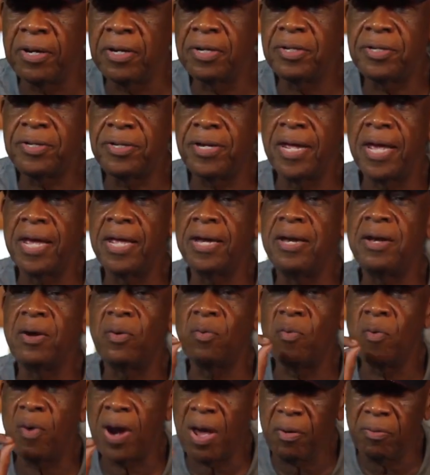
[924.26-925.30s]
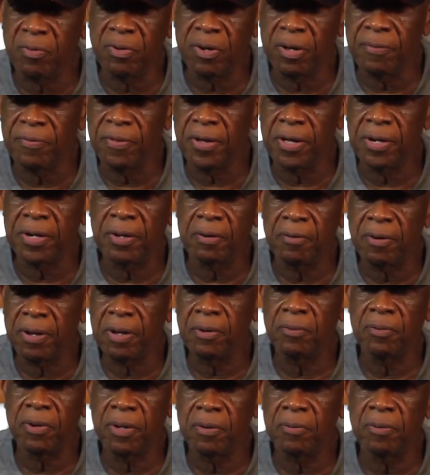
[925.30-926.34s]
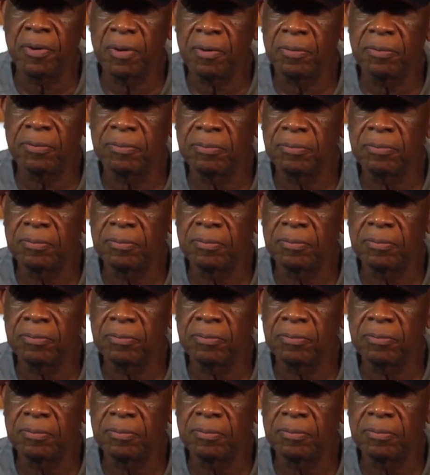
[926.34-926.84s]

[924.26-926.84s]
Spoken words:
to understand the route of the Underground Railroad.